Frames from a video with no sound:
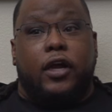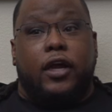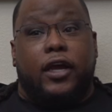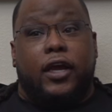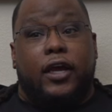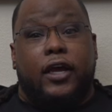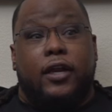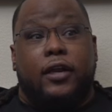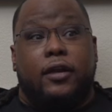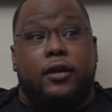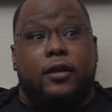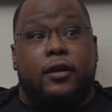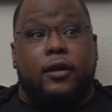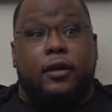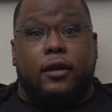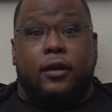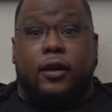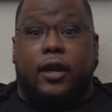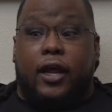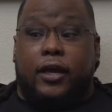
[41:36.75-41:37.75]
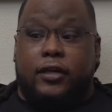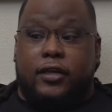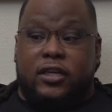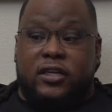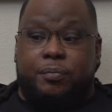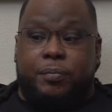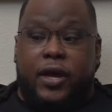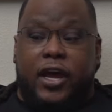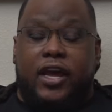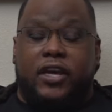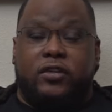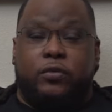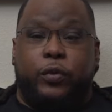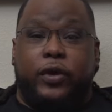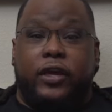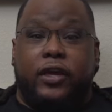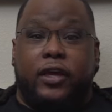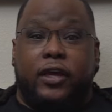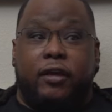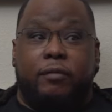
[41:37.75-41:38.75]
and like this past
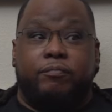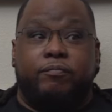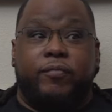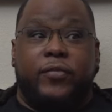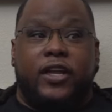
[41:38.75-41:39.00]
weekend,